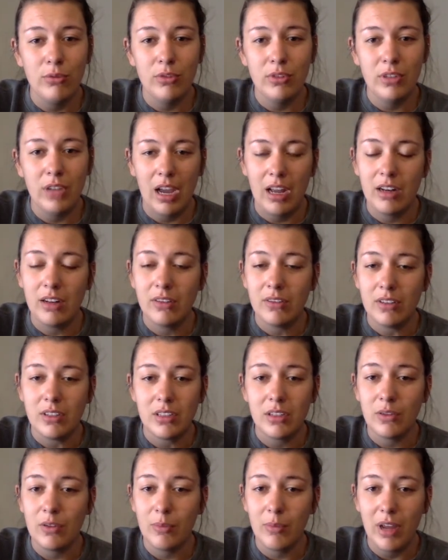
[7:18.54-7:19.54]
kind of is a
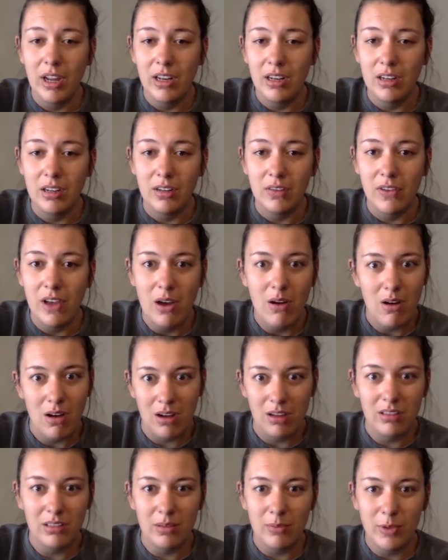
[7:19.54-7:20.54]
reminder of how
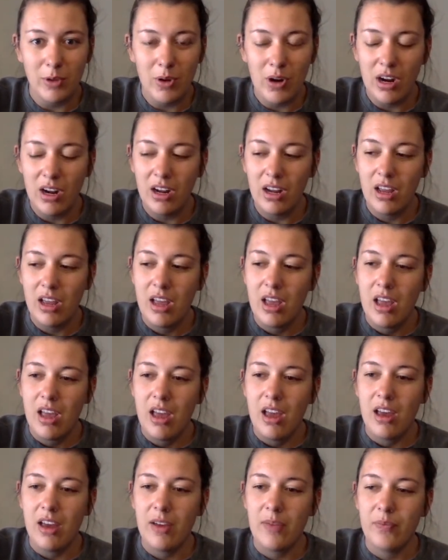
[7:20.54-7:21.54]
awesome you are.
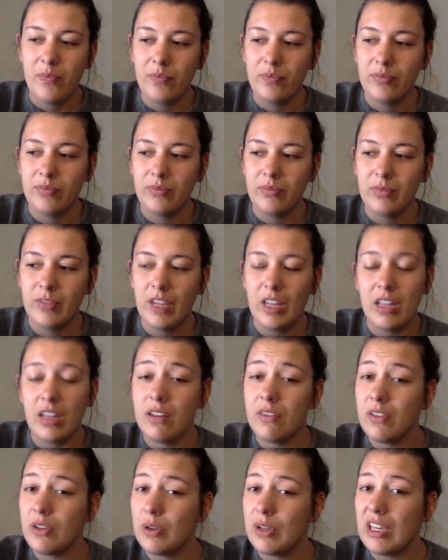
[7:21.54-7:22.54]
And
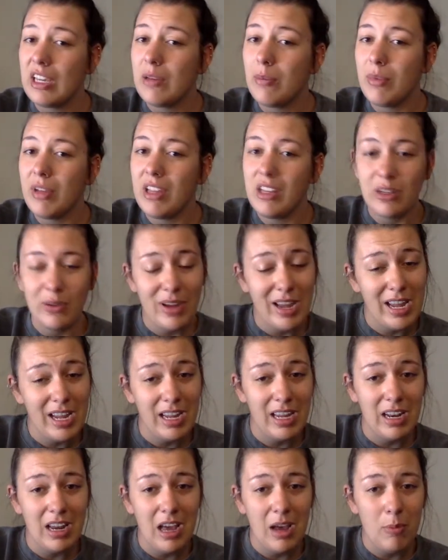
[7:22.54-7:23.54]
if you keep it and you hang
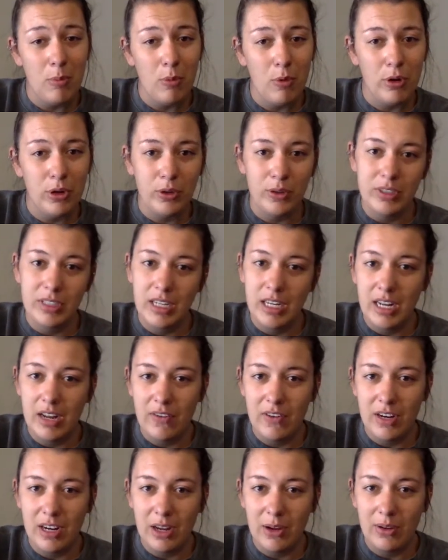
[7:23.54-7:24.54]
it up or you see it
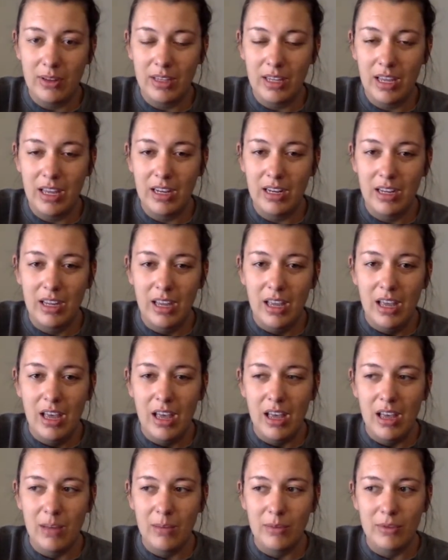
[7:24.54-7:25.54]
every now and then,
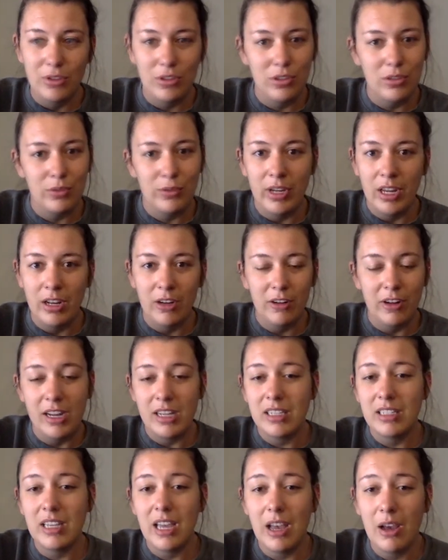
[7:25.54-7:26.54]
it just
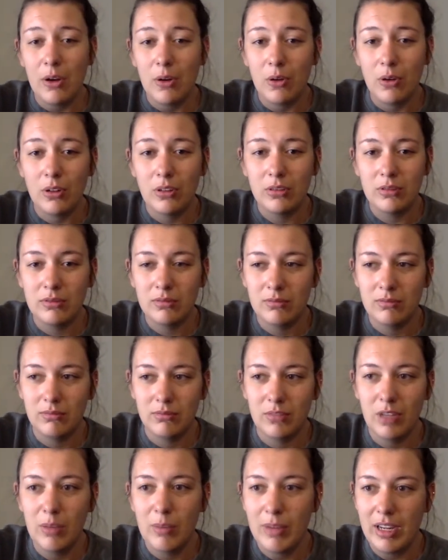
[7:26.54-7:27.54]
reiterates how
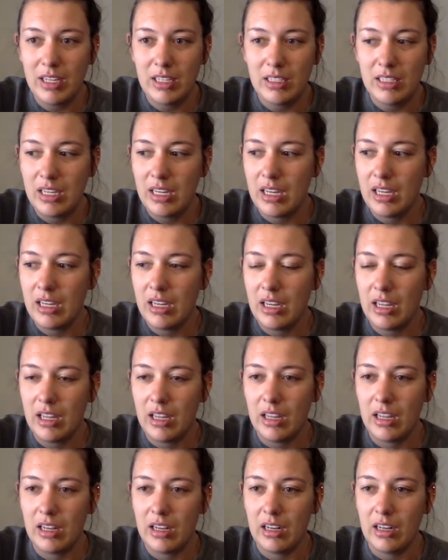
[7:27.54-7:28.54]
amazing
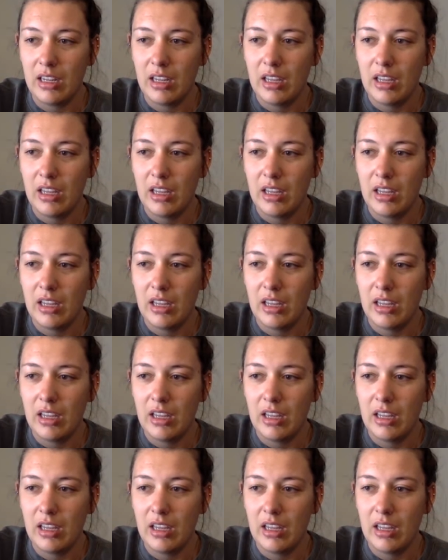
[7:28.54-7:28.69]
and